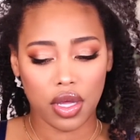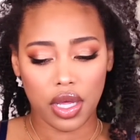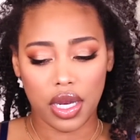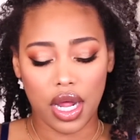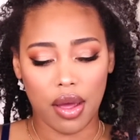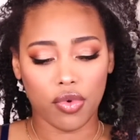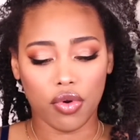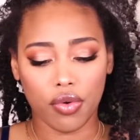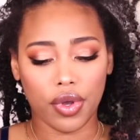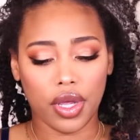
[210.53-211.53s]
and I'm
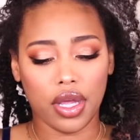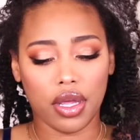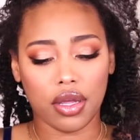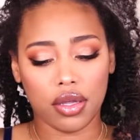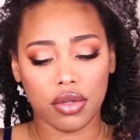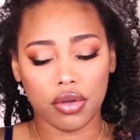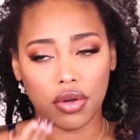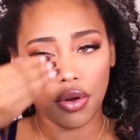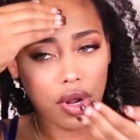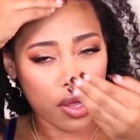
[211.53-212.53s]
going
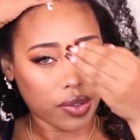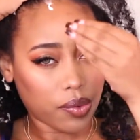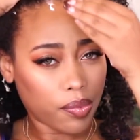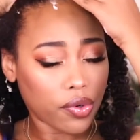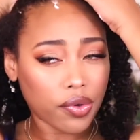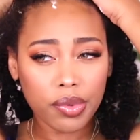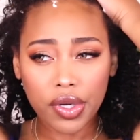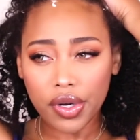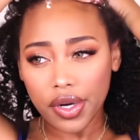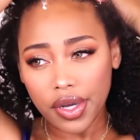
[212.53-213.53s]
around the
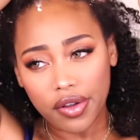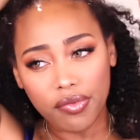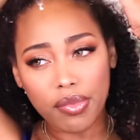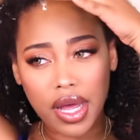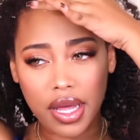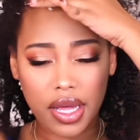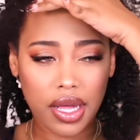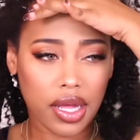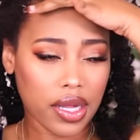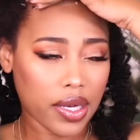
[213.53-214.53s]
perimeter of my
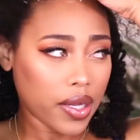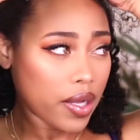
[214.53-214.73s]
head,